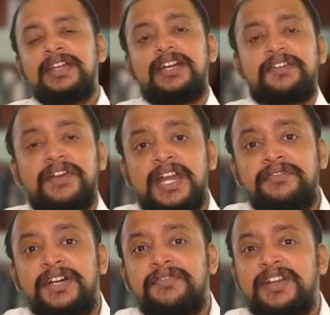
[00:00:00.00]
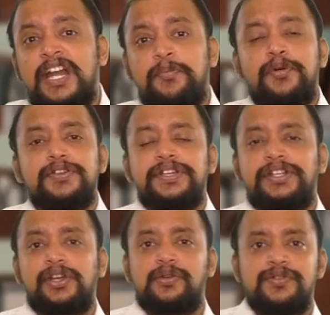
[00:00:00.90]
that whenever we
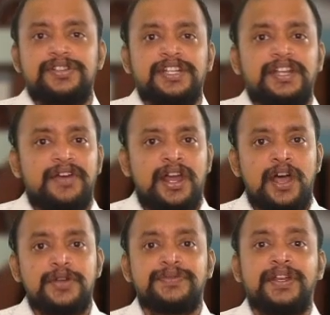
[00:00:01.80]
deposit the goods in the warehouse,